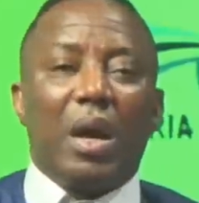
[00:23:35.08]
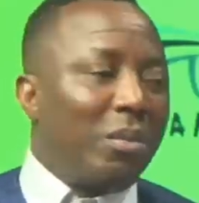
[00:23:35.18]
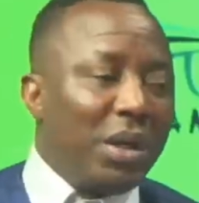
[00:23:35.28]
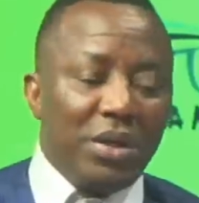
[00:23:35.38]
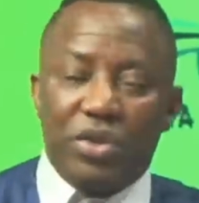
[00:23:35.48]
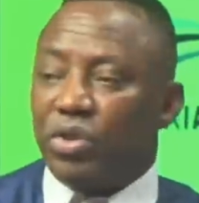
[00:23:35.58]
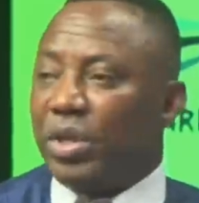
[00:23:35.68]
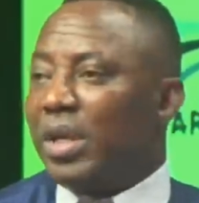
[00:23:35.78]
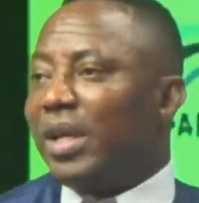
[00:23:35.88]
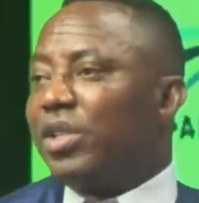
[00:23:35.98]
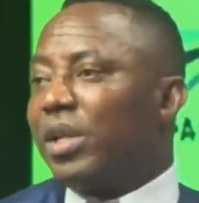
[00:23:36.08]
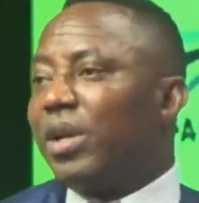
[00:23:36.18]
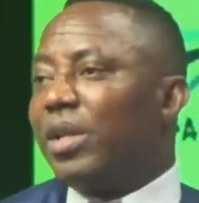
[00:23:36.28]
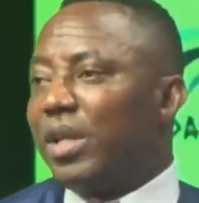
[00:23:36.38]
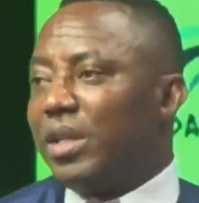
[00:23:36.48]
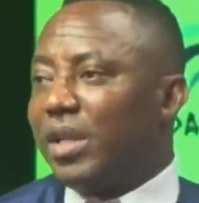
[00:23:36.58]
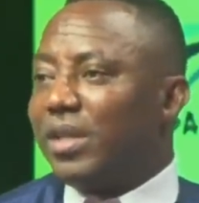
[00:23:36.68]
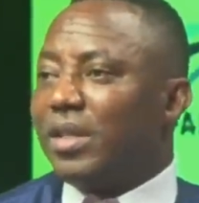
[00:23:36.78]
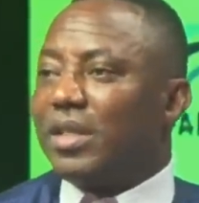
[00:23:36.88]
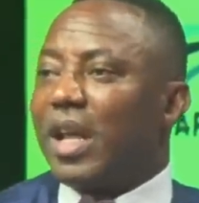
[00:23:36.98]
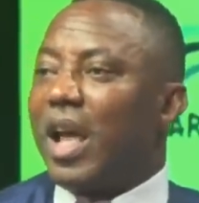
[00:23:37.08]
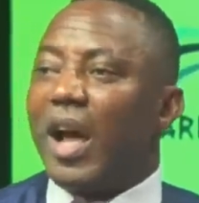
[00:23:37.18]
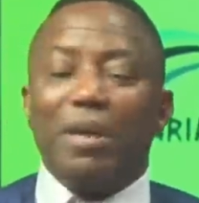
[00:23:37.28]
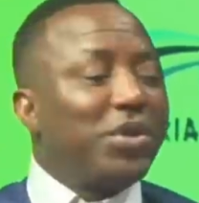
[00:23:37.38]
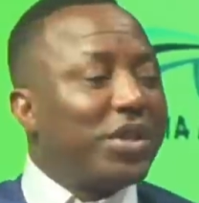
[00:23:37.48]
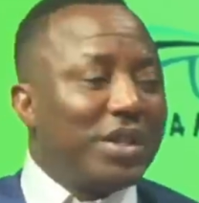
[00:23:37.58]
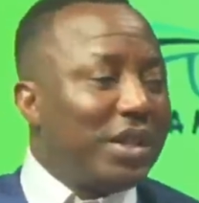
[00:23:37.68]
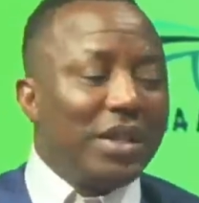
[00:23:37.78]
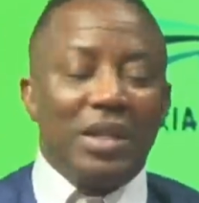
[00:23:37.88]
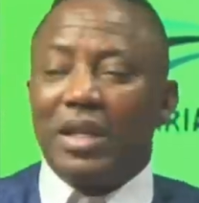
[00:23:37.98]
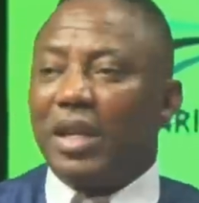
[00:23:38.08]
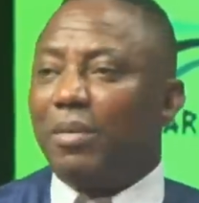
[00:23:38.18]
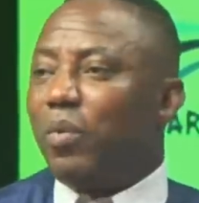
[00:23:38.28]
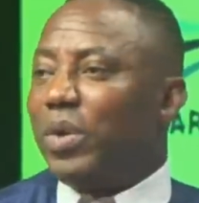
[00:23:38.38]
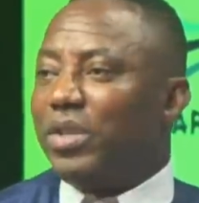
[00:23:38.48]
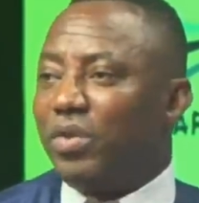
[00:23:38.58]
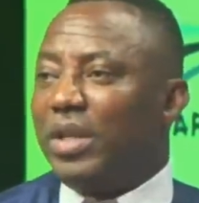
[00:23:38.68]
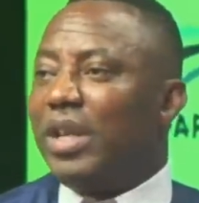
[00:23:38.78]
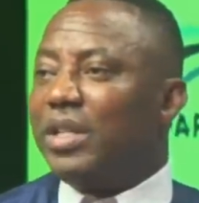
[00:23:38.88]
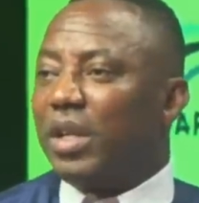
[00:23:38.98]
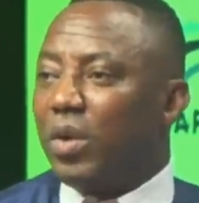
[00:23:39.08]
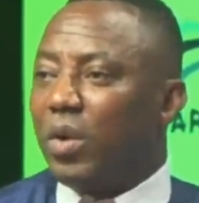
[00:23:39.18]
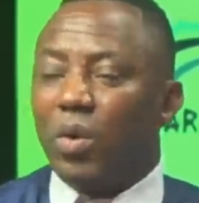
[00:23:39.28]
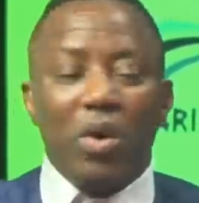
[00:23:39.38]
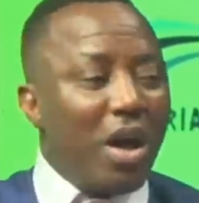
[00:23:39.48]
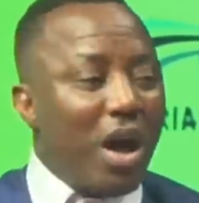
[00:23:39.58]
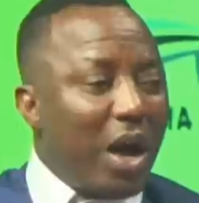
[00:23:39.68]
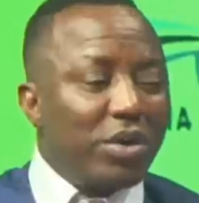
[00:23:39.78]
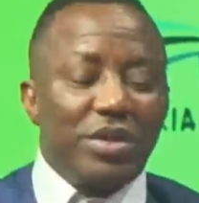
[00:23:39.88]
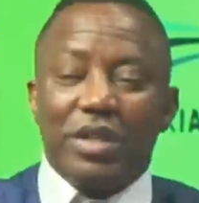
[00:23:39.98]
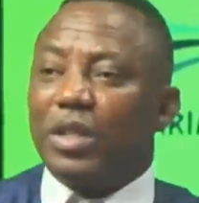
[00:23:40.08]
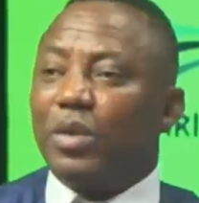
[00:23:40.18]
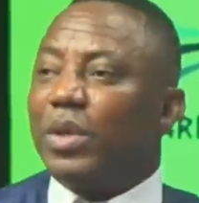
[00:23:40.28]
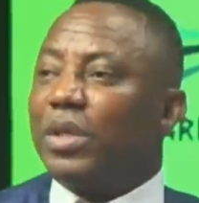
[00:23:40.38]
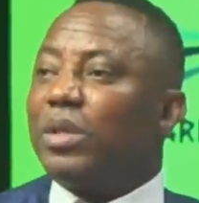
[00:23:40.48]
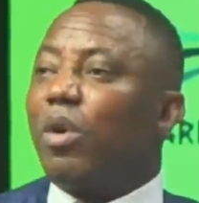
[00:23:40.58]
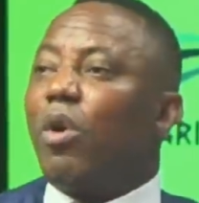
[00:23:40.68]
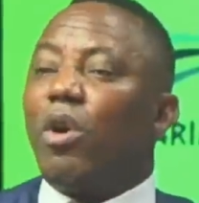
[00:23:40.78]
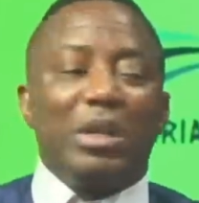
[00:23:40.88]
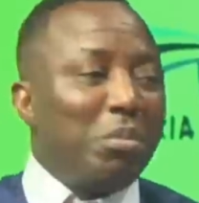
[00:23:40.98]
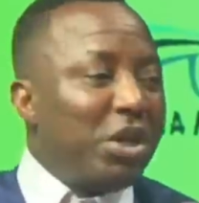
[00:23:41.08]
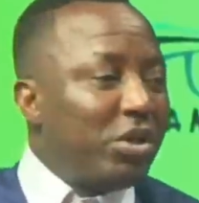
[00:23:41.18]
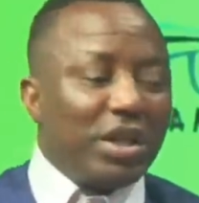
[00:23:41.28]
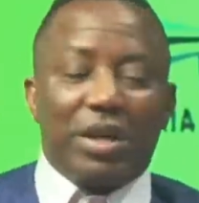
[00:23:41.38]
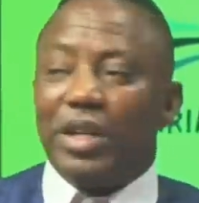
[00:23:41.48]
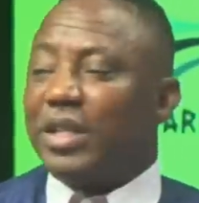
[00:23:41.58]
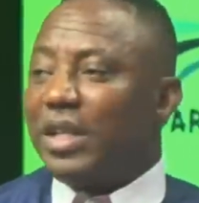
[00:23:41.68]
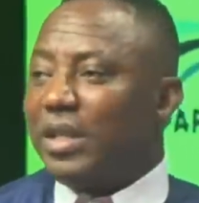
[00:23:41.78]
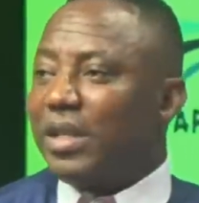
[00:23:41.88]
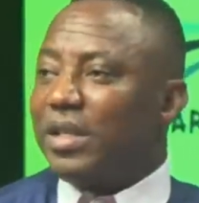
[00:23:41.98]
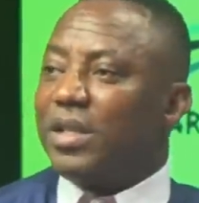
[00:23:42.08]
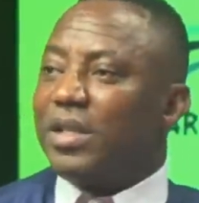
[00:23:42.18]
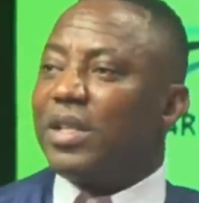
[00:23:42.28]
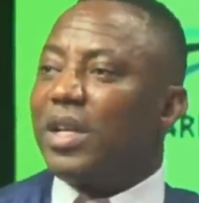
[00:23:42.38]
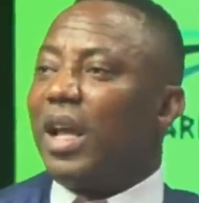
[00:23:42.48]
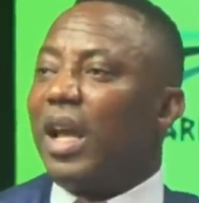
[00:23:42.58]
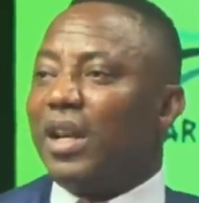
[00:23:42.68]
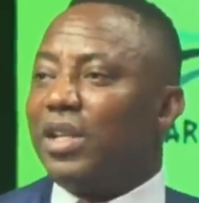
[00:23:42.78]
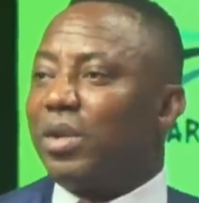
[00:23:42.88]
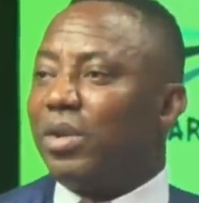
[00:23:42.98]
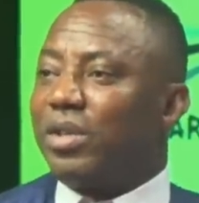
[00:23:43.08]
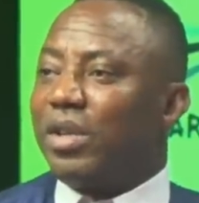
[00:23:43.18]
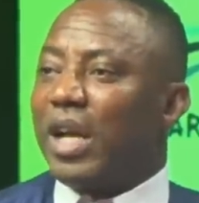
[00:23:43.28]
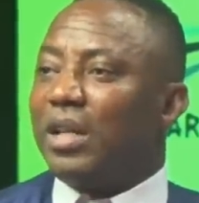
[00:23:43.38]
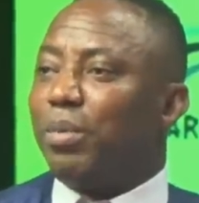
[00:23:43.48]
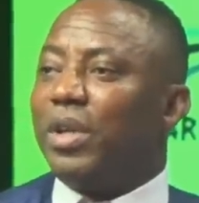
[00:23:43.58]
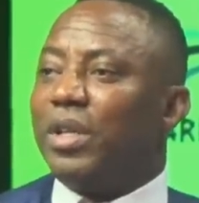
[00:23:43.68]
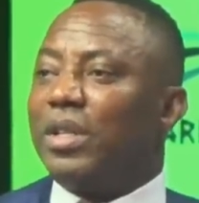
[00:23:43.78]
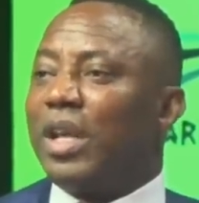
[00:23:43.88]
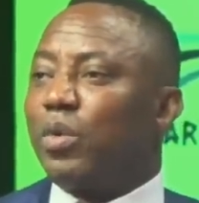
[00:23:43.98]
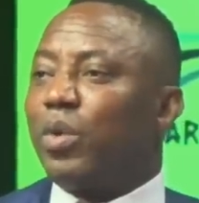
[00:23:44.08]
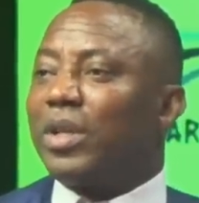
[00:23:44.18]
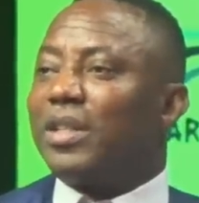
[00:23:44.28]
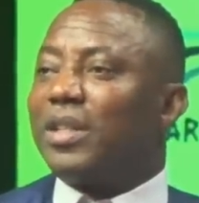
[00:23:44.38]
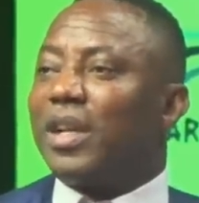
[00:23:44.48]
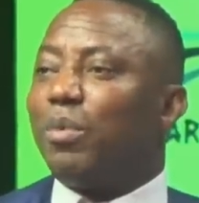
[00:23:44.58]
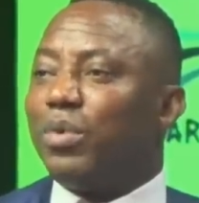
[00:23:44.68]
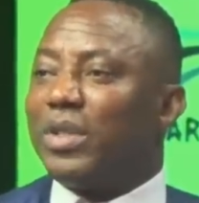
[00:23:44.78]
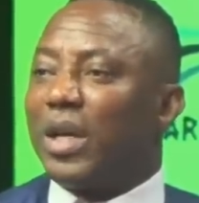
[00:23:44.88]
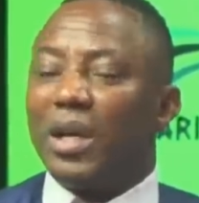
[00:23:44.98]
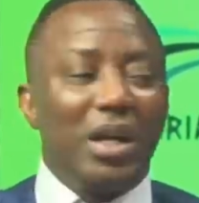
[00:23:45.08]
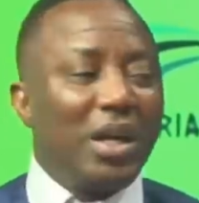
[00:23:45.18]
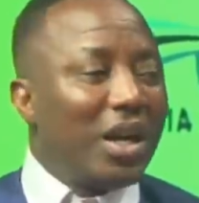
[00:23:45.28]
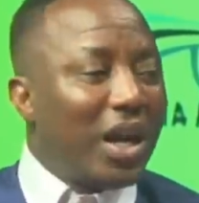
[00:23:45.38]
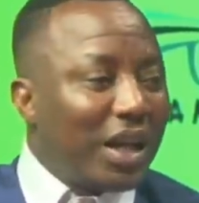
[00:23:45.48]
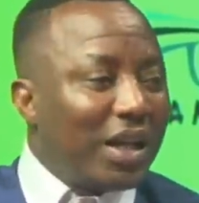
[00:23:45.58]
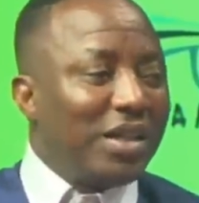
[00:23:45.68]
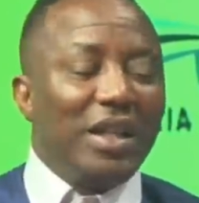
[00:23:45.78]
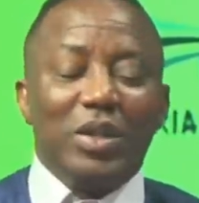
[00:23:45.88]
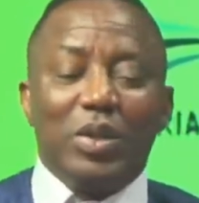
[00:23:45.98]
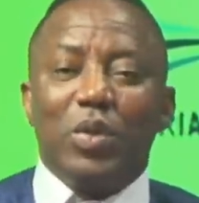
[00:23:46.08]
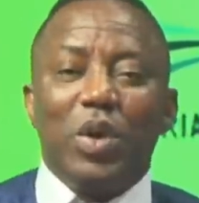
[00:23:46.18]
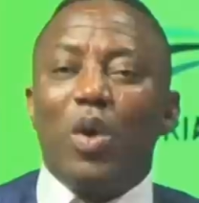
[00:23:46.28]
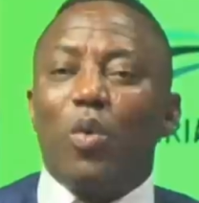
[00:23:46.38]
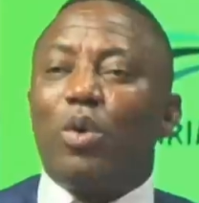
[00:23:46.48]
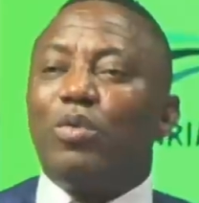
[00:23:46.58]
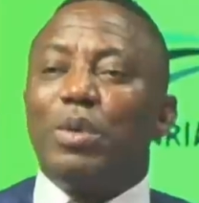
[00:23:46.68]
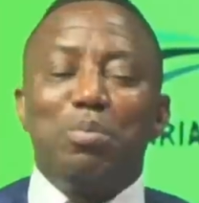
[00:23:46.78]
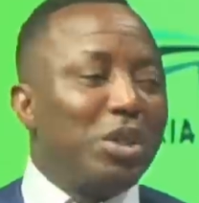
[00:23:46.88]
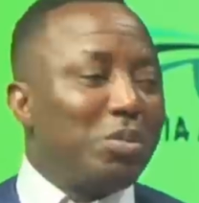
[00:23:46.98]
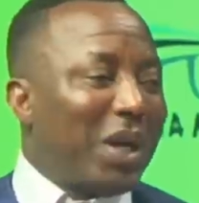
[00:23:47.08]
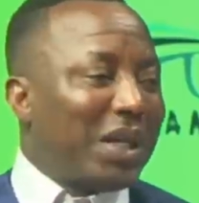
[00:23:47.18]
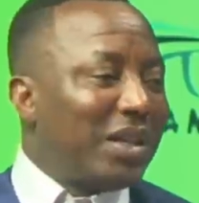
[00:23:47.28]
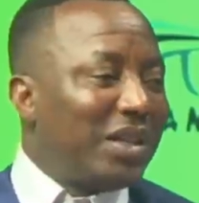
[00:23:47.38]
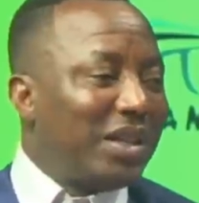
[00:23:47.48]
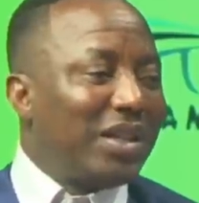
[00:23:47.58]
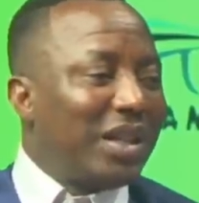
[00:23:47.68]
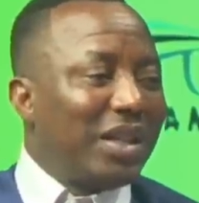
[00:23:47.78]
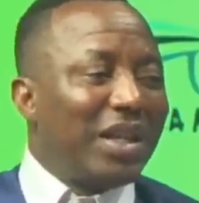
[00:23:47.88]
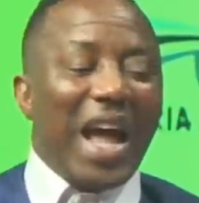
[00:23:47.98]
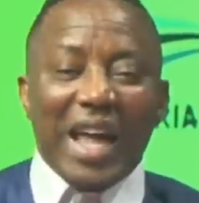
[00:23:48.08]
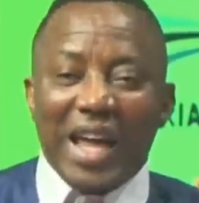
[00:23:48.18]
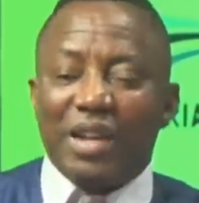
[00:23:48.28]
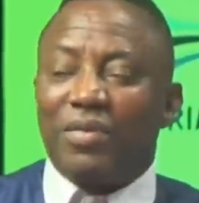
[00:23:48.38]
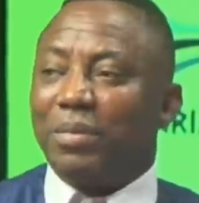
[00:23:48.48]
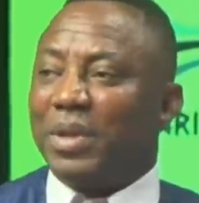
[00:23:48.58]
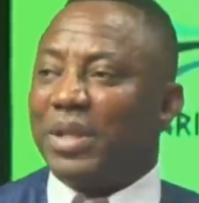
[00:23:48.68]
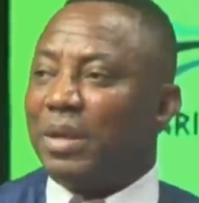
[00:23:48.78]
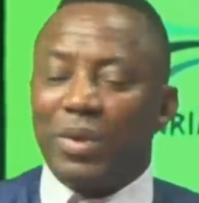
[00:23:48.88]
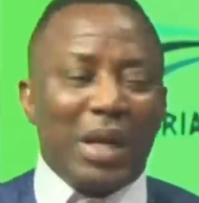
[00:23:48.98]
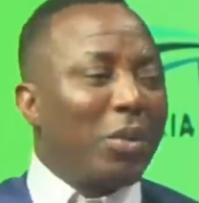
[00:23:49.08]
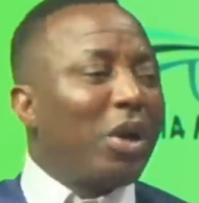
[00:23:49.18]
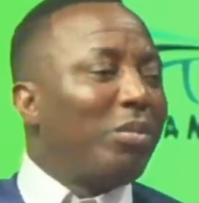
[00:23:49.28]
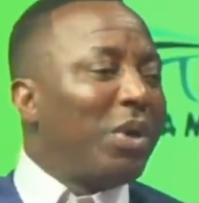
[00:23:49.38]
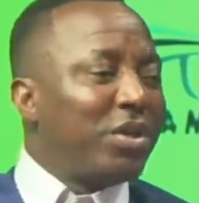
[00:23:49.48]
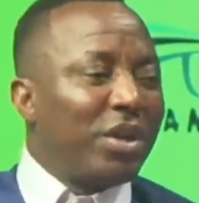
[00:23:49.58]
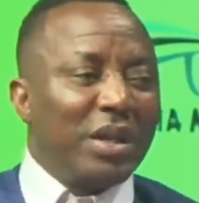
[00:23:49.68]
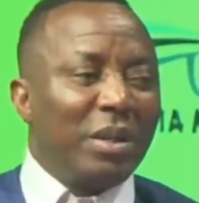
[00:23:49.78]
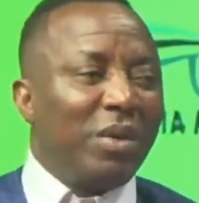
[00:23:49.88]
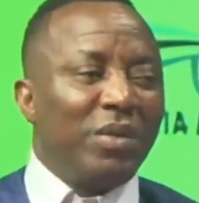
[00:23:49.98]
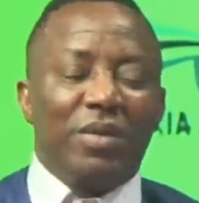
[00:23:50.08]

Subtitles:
our military and security agencies. I'm sitting with 3 days ago, I was sitting with all the major security agencies in this country at the police headquarters in Abuja. And I tell you, one of the most pathetic things I heard from the table, and I'm not going to mention the name